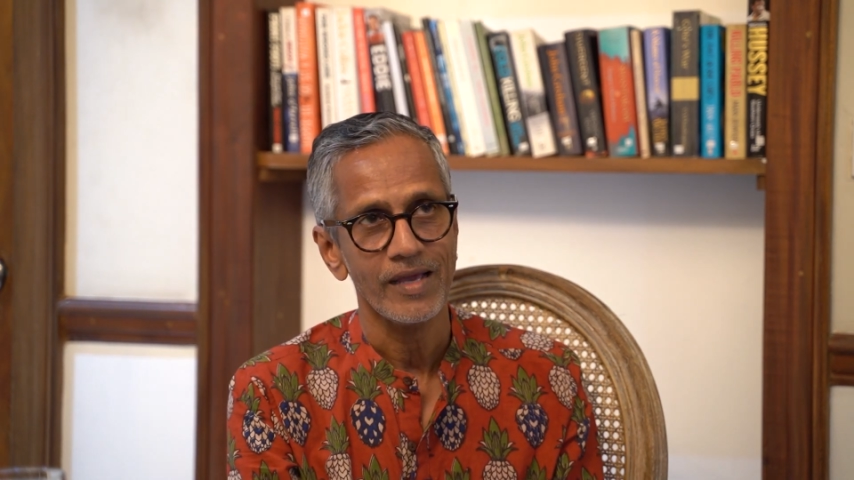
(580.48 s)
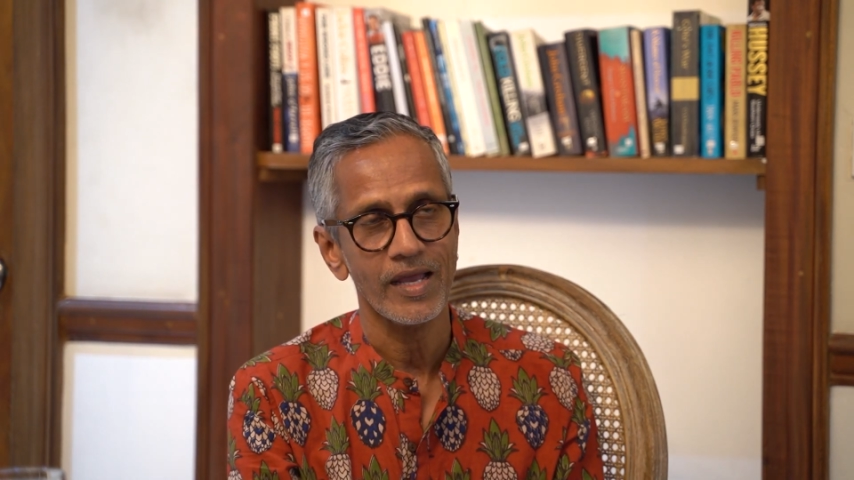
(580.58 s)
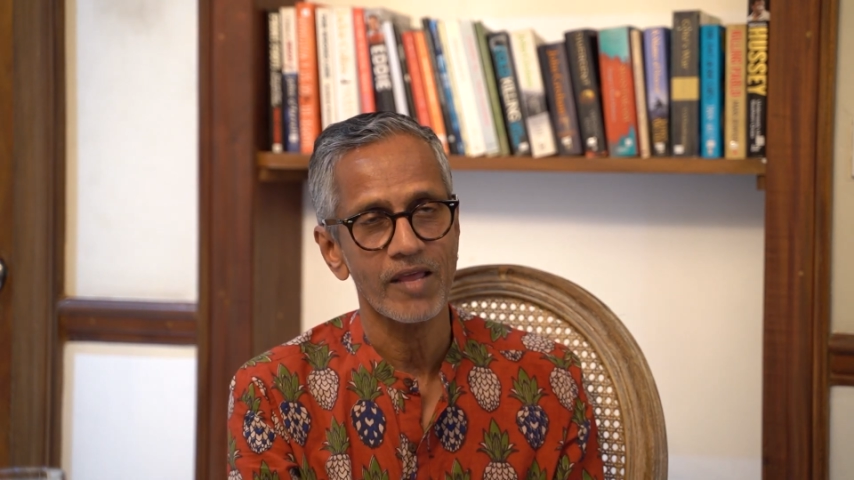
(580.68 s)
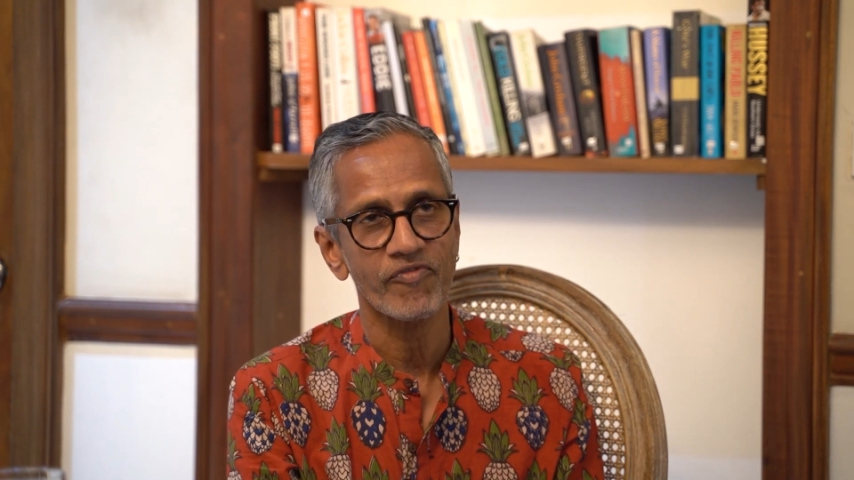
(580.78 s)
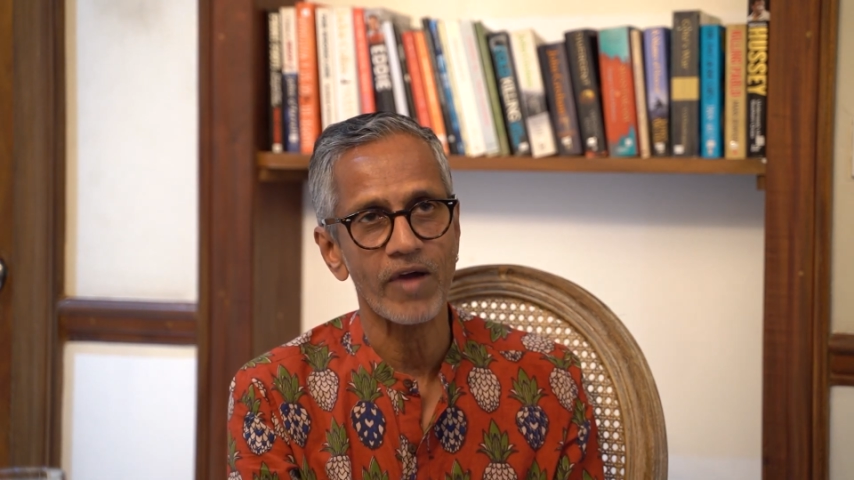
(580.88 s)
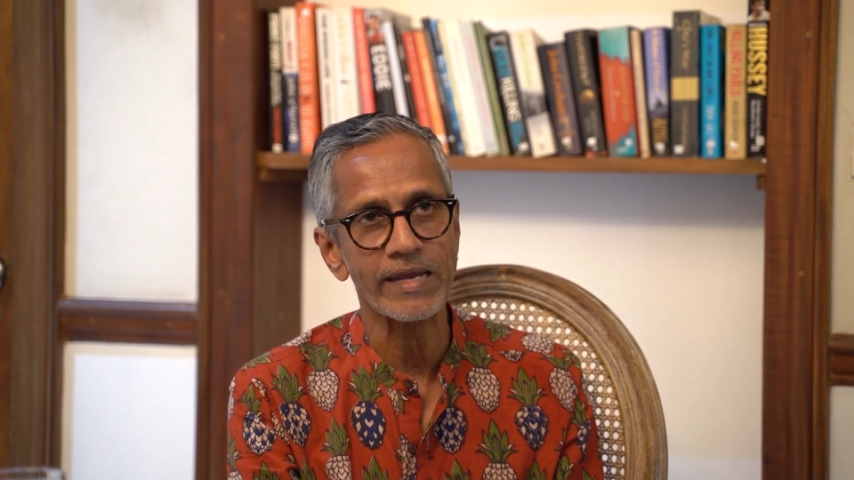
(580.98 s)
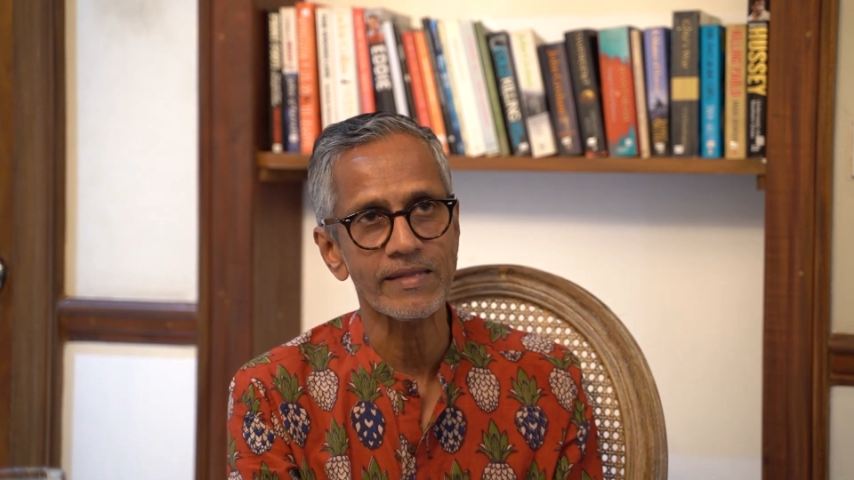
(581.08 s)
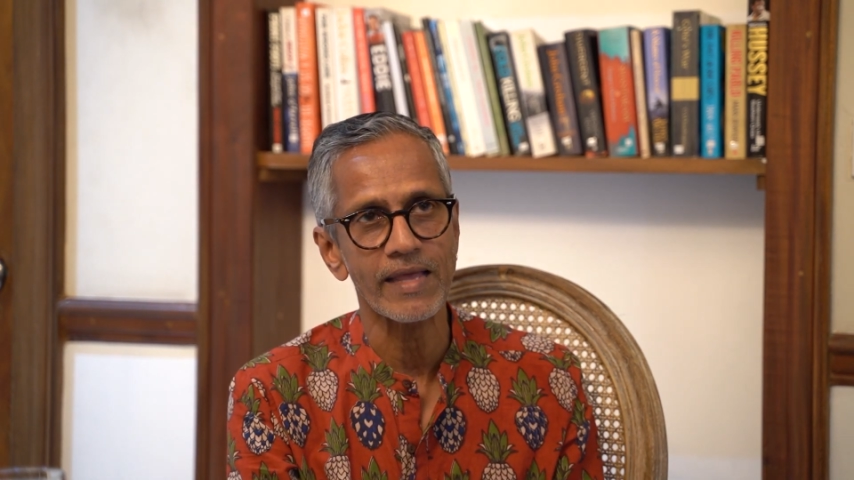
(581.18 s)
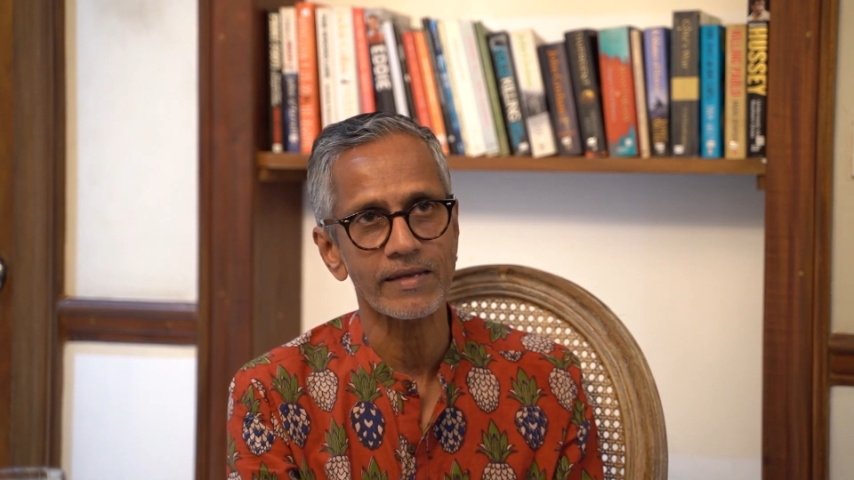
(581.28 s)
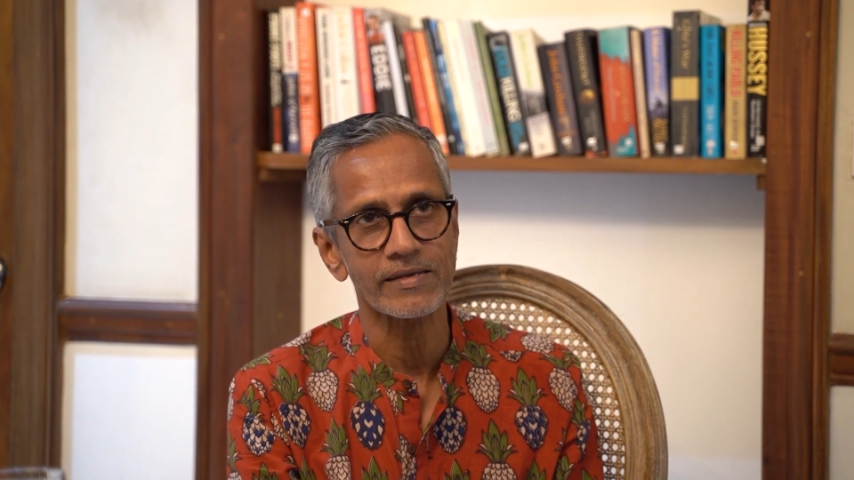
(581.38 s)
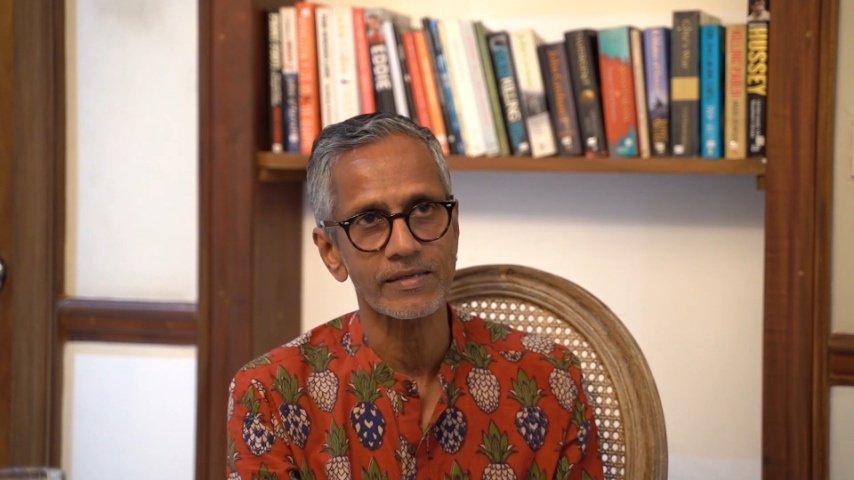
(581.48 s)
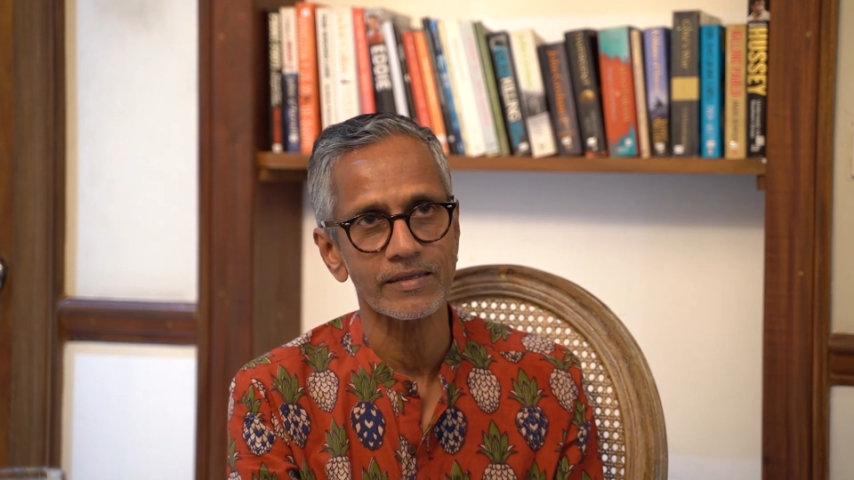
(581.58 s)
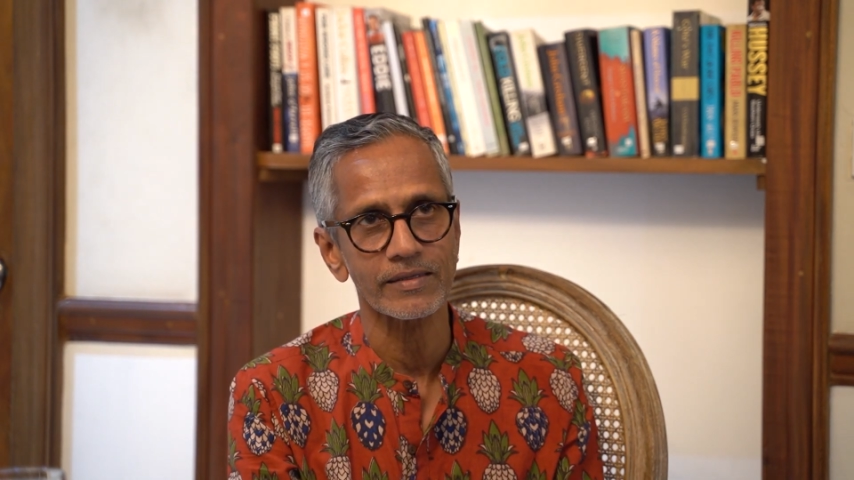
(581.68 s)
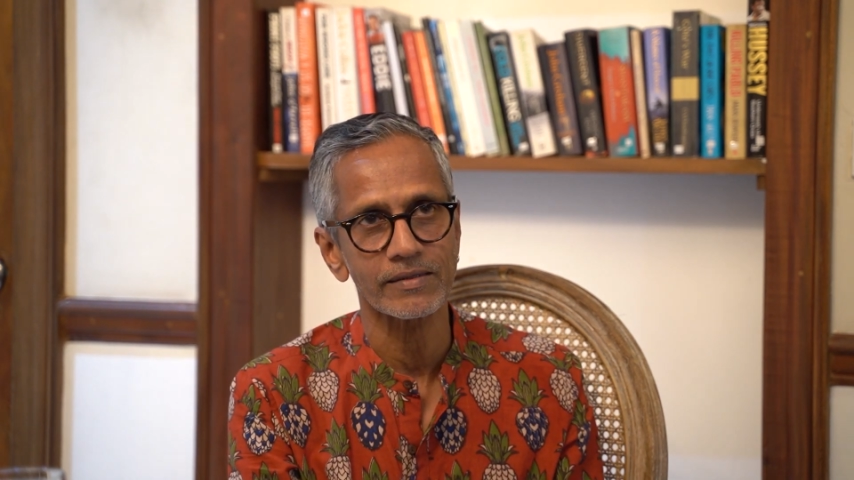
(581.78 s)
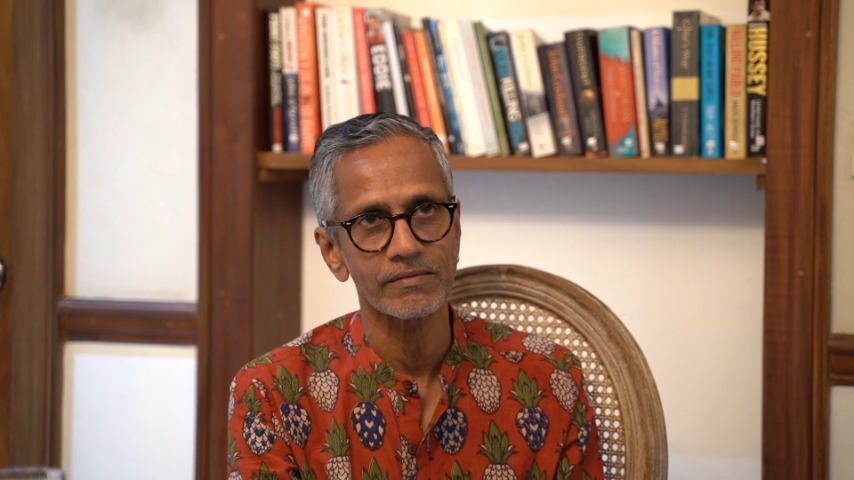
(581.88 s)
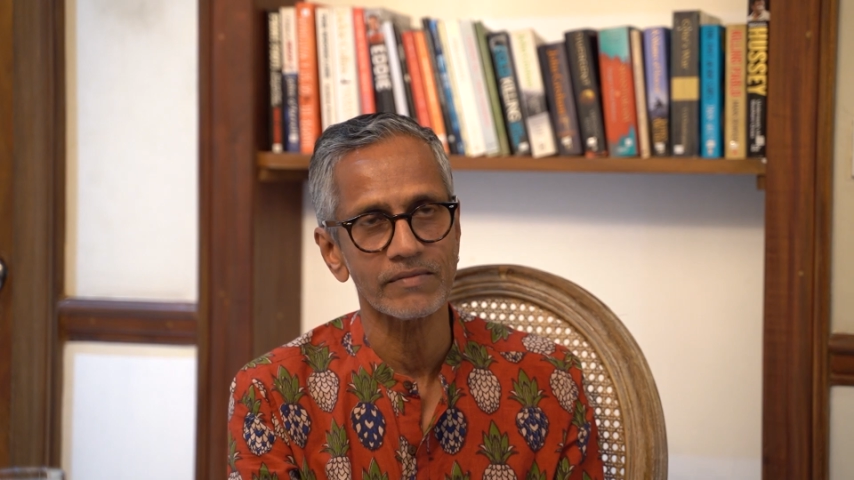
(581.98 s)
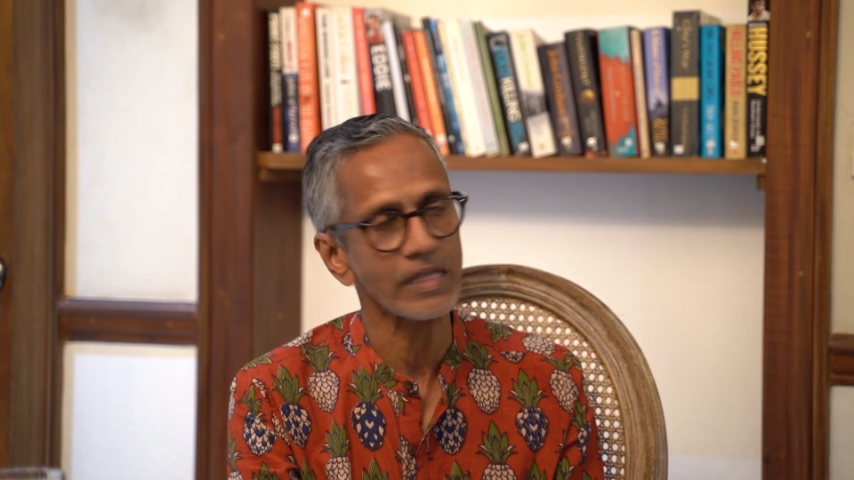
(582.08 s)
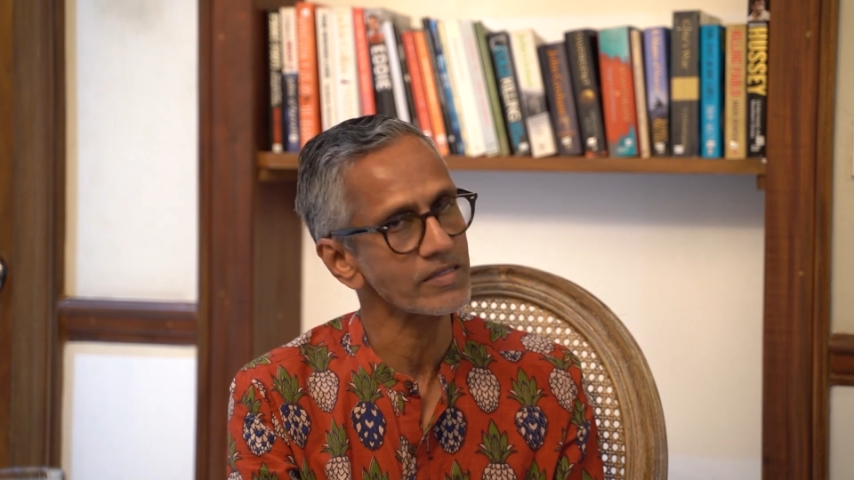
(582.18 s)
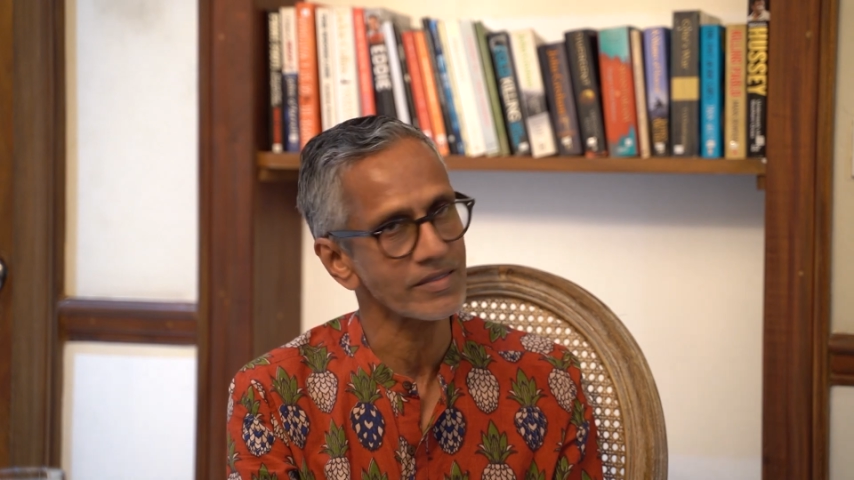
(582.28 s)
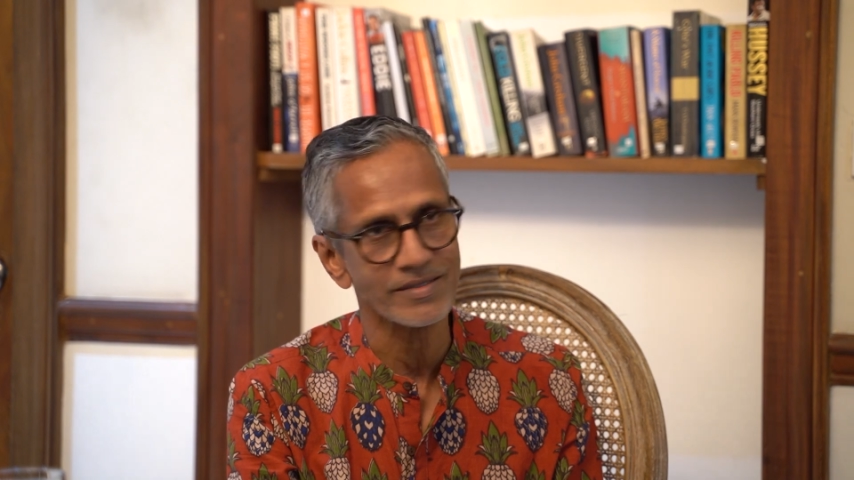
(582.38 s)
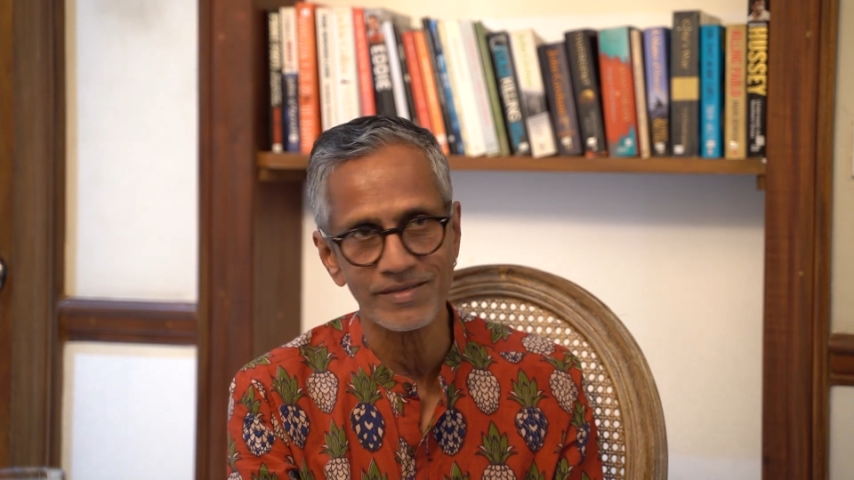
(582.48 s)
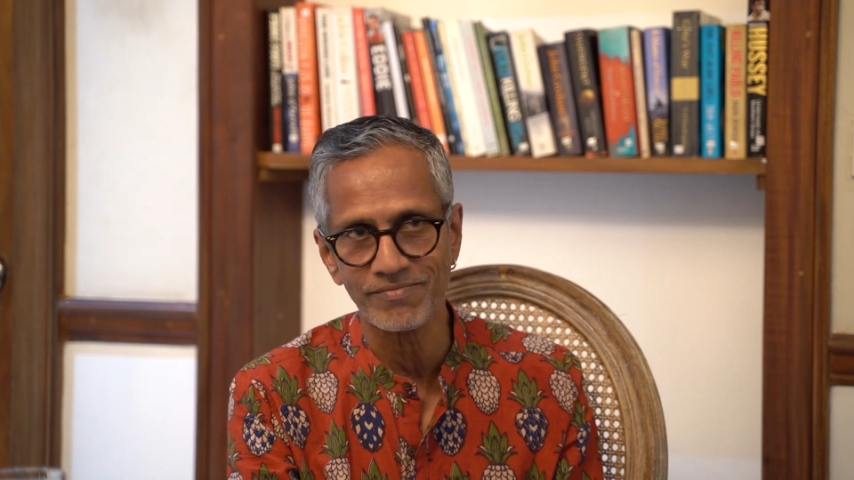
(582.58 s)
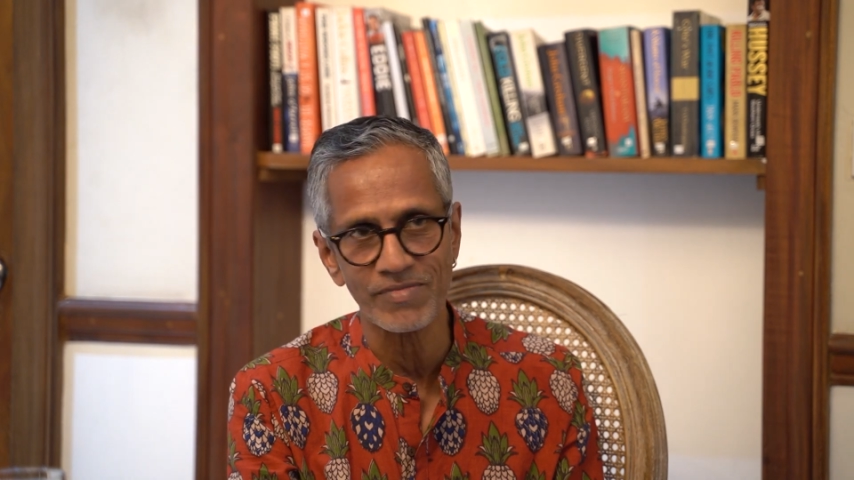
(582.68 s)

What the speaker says: And I find that that's an